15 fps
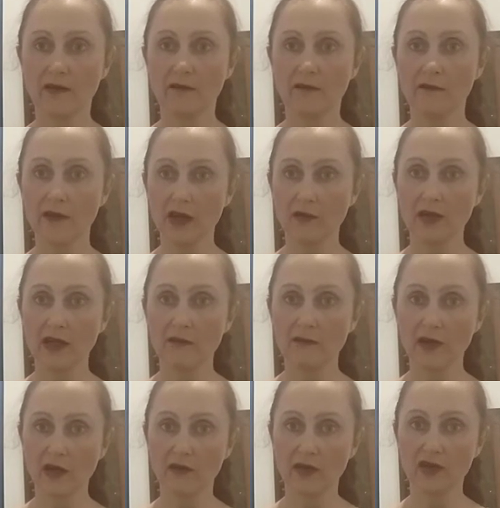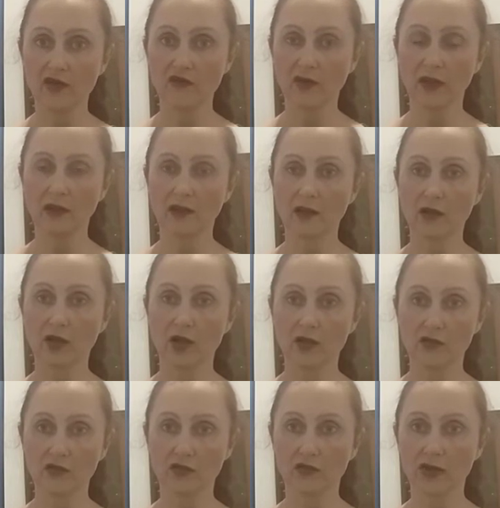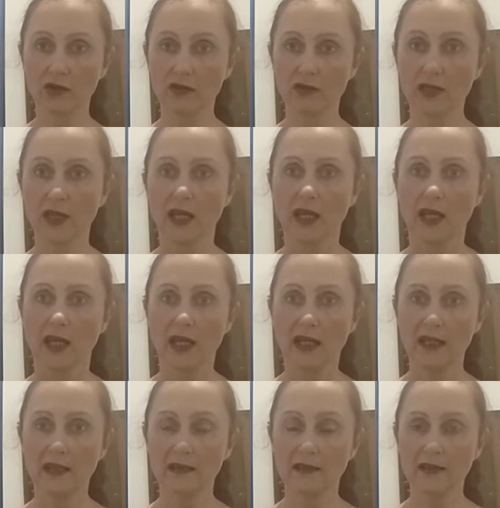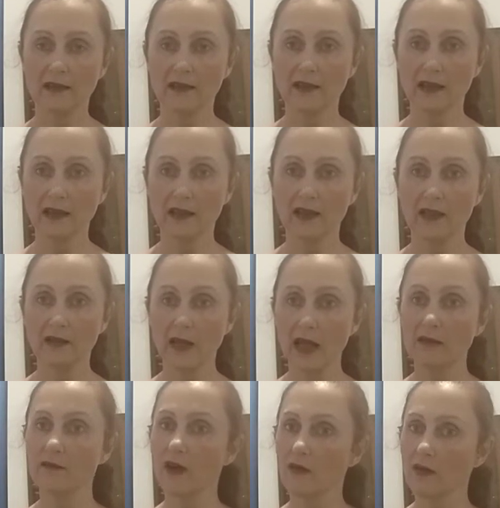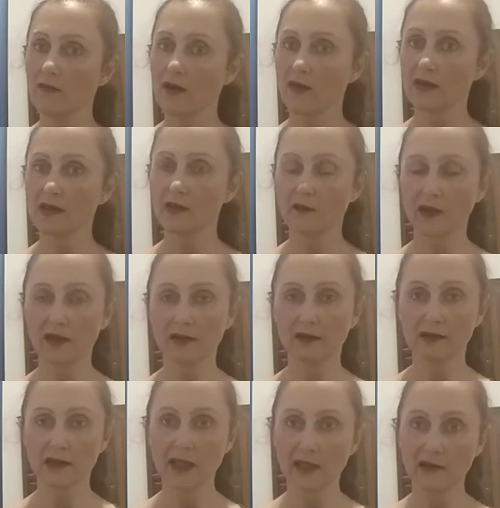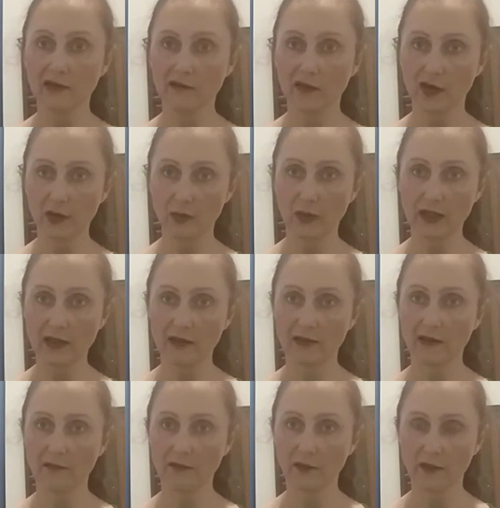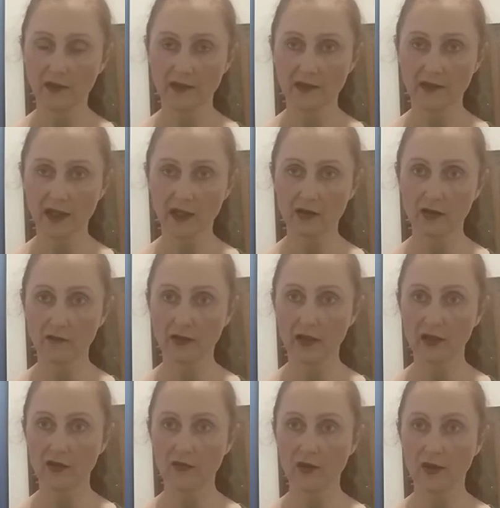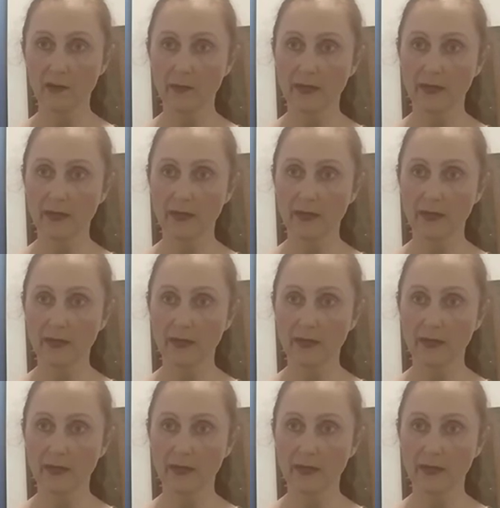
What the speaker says: Very, very strict control indeed, and very, very difficult next few weeks for the state of Israel.